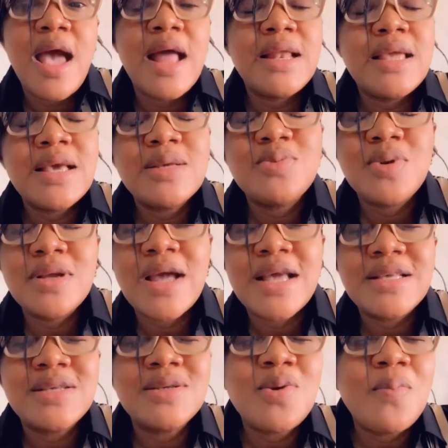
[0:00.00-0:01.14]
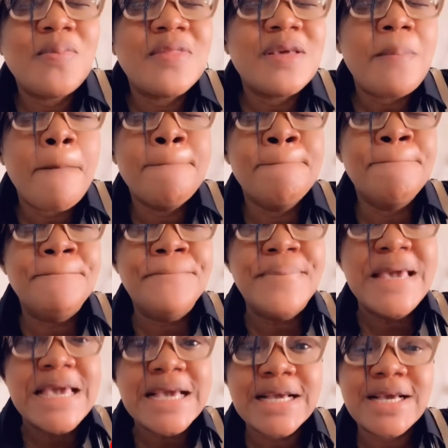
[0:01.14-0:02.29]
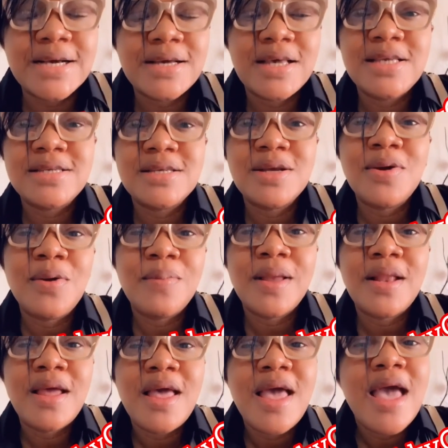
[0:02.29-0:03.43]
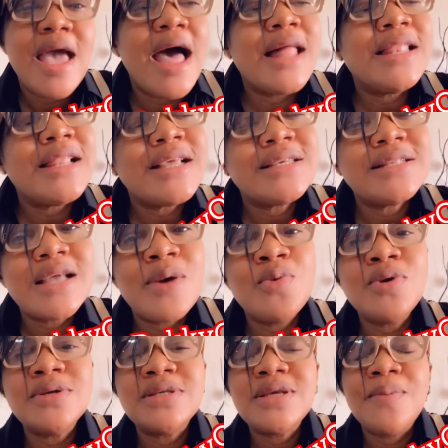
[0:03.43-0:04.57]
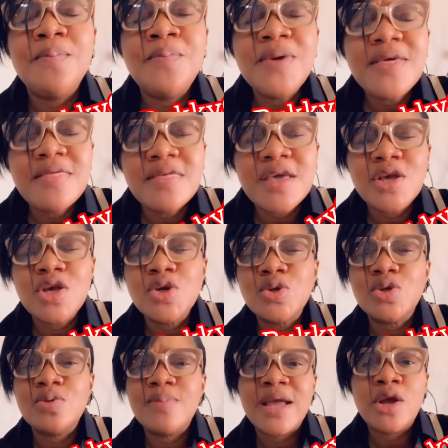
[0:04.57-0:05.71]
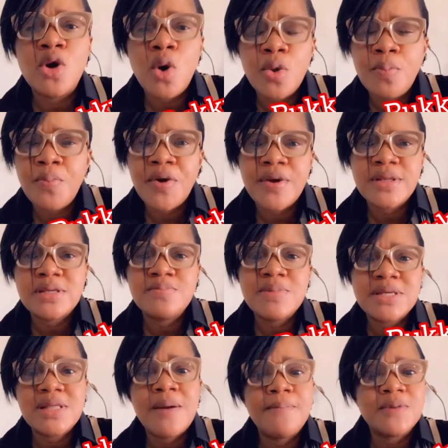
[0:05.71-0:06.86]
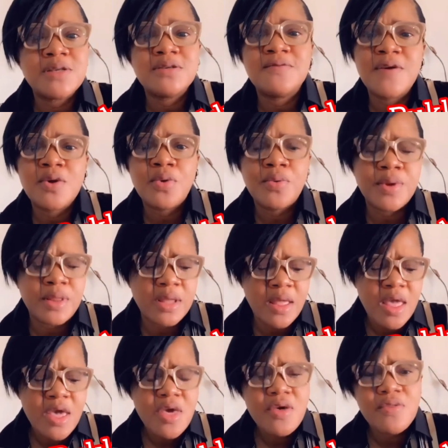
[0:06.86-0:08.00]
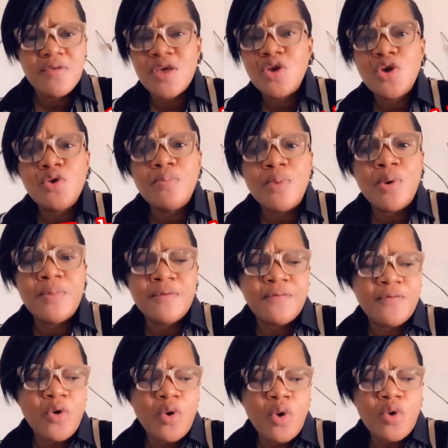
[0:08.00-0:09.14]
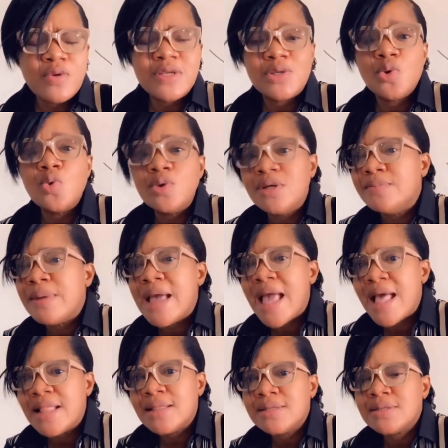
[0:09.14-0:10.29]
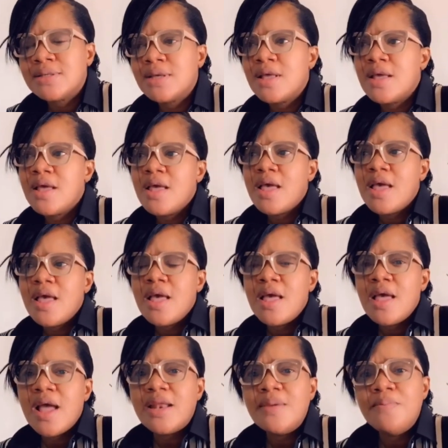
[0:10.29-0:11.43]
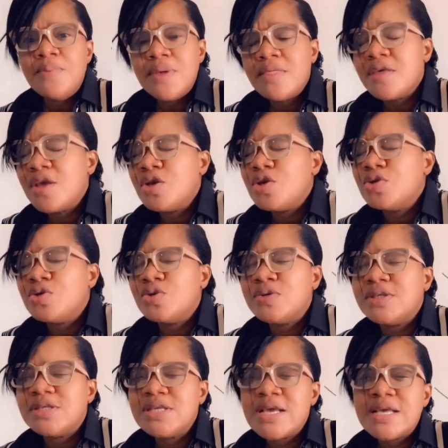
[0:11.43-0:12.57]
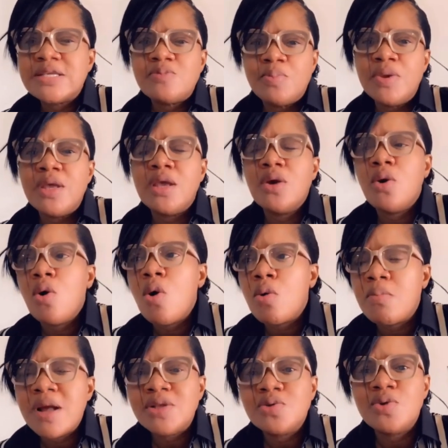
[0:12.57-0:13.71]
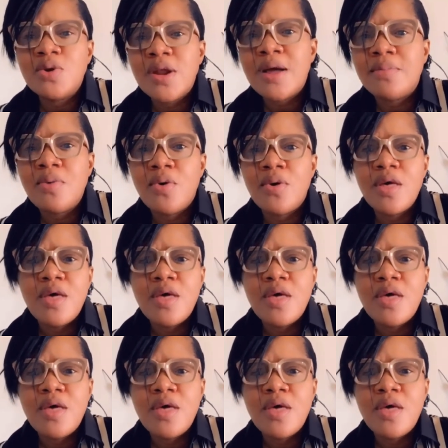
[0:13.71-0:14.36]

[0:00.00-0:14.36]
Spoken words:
And guess what guys, something big is coming. And lastly, I want to say big thank you to my godparents, Mr. and Mrs. Fakuride. Thank you, Mommy, for always holding my hands. And a big thank you to CSP Okpetodolapo.